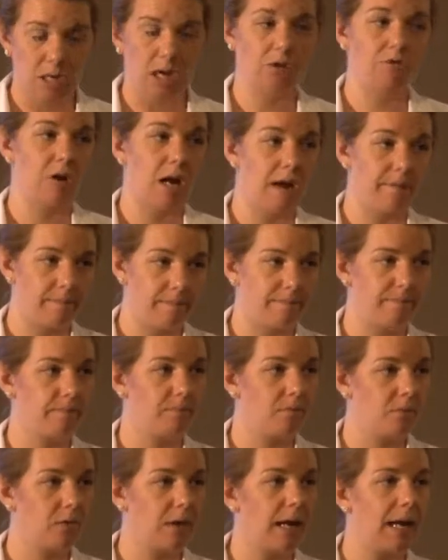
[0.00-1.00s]
not drive,
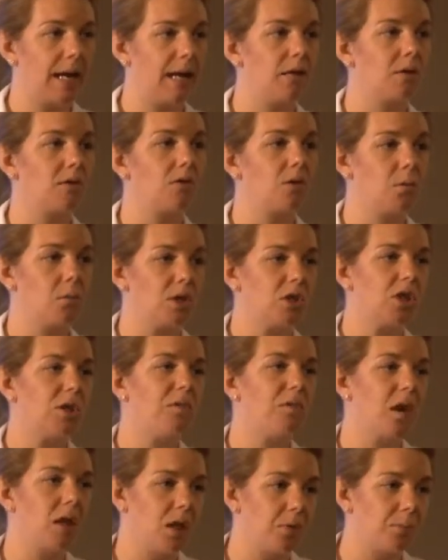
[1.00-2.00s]
okay? So once you
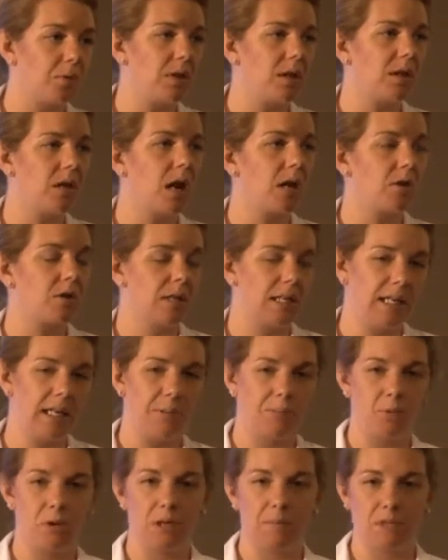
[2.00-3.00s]
follow up with the doctor, he
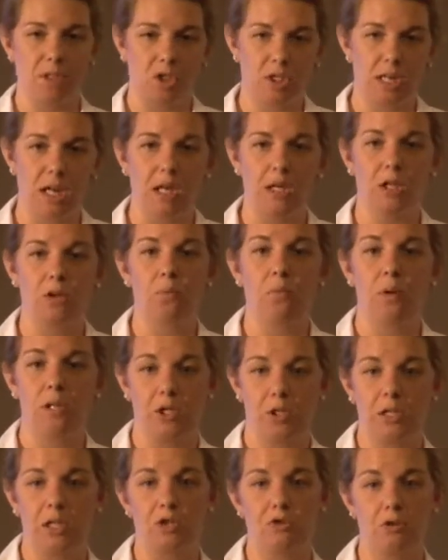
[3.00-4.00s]
can pretty much tell you when you can